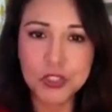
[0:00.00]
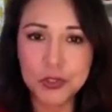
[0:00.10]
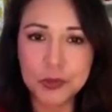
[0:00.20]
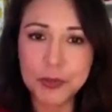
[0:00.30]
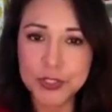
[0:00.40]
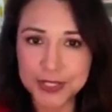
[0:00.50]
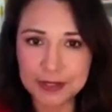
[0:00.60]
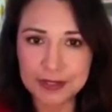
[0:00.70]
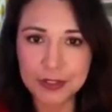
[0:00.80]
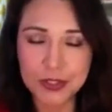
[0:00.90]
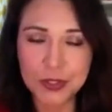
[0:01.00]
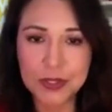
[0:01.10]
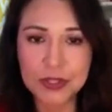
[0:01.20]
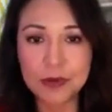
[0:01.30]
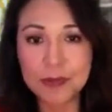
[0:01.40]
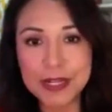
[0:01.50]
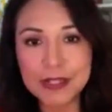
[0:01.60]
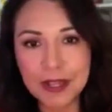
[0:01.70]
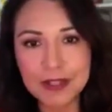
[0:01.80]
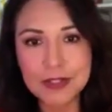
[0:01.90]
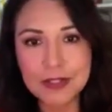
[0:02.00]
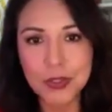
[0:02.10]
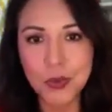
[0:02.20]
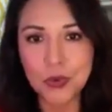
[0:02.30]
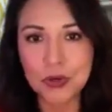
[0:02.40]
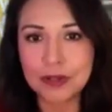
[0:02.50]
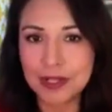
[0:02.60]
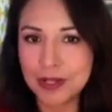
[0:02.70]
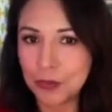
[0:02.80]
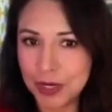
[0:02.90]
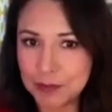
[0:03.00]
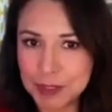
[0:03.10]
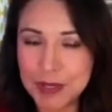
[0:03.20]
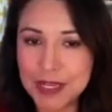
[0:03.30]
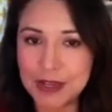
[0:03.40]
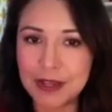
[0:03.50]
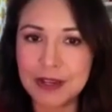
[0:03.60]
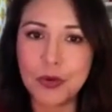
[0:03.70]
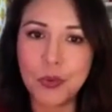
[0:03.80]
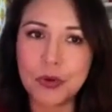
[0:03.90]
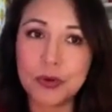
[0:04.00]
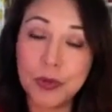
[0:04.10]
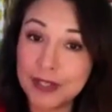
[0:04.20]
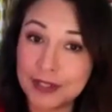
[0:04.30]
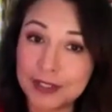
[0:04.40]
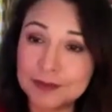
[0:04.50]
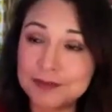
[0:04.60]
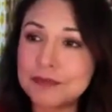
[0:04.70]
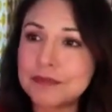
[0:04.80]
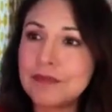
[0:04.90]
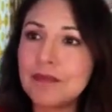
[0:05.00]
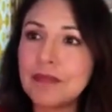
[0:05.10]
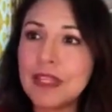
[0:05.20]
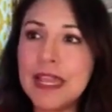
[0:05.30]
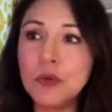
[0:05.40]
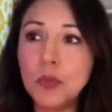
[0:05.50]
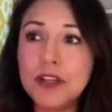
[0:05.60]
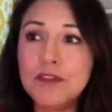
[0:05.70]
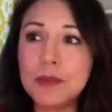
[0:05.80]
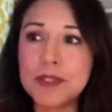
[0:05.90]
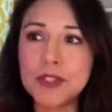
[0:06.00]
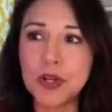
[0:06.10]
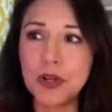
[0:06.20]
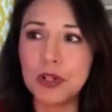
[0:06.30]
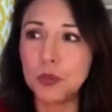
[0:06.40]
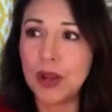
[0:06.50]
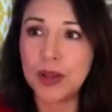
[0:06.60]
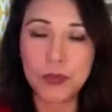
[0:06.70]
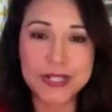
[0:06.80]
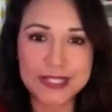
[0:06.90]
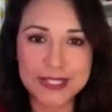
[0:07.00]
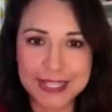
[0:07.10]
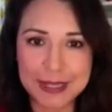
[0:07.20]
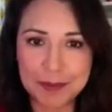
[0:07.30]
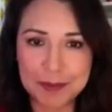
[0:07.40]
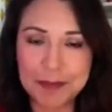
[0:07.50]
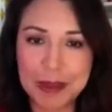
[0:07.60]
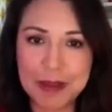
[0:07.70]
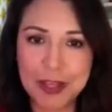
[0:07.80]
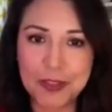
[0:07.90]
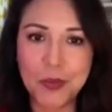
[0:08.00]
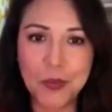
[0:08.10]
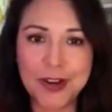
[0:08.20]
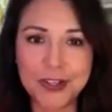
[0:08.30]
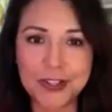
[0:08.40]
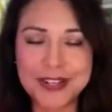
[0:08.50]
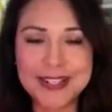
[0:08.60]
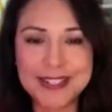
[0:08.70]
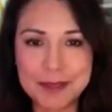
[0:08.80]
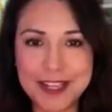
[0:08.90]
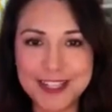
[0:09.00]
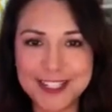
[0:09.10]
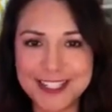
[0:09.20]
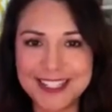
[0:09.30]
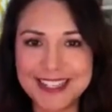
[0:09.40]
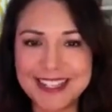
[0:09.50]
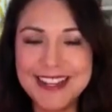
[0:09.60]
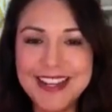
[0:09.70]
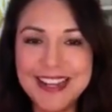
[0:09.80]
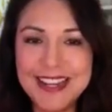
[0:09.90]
to present to either my clients or when I'm speaking or writing. And one of them is called Why We Sleep by Matthew Walker. He's a PhD.